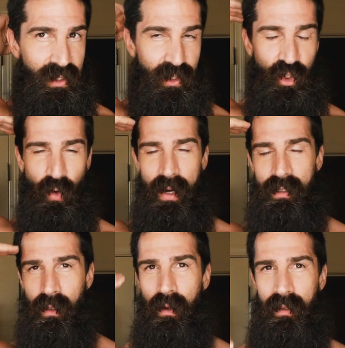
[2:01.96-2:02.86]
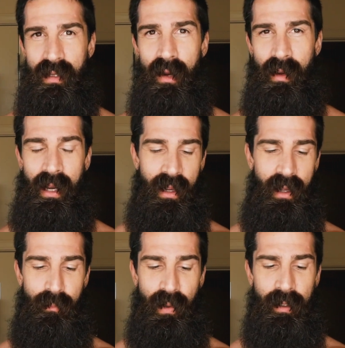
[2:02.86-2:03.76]
to trace along the side of my
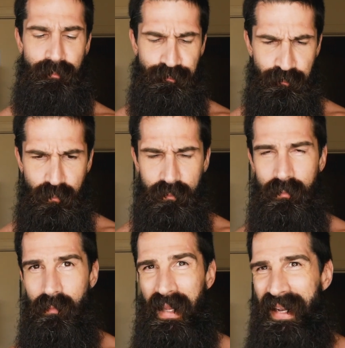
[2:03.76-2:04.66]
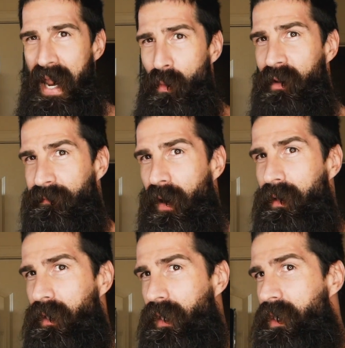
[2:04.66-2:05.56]
head, but now I
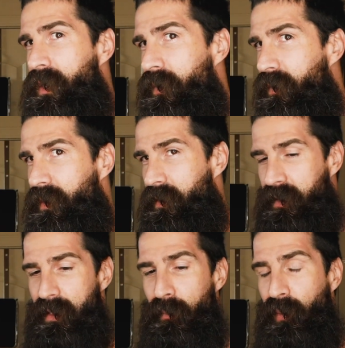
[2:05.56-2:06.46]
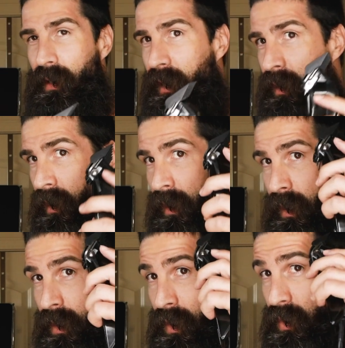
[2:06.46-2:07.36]
find it easier to simply
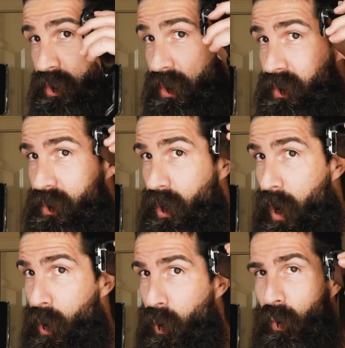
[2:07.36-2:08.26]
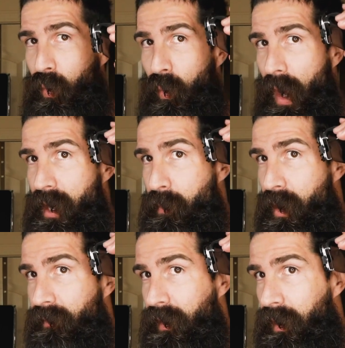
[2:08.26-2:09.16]
just go right
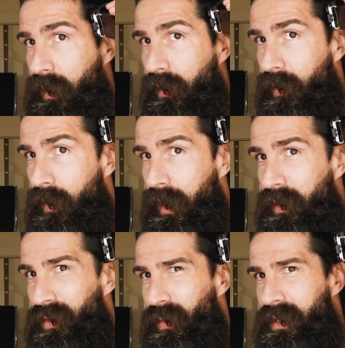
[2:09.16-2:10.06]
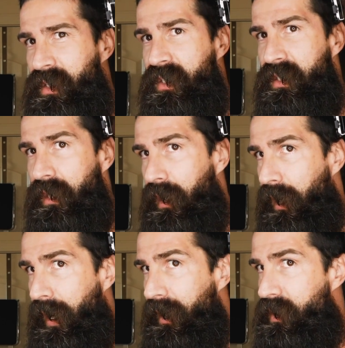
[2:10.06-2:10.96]
above the ear and do a
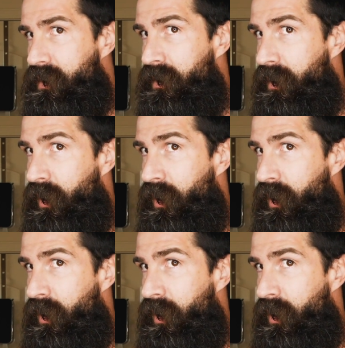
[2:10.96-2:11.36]
slight